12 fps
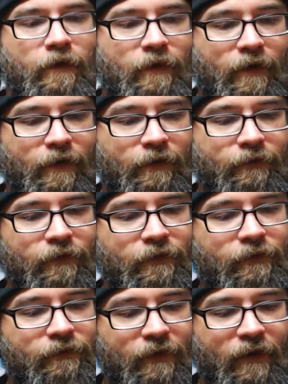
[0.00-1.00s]
Now, to
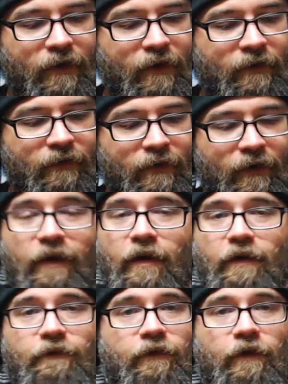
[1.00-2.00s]
this day, I
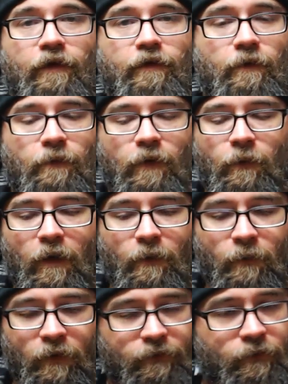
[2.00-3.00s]
can't even tell you what
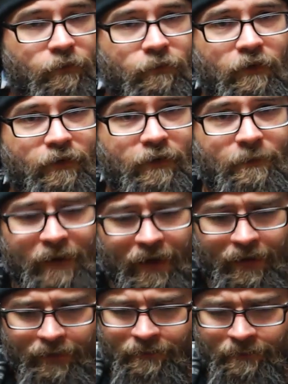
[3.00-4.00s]
Wetworks was really
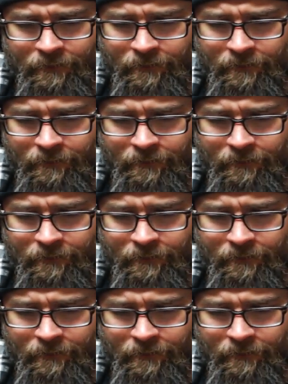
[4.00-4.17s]
about,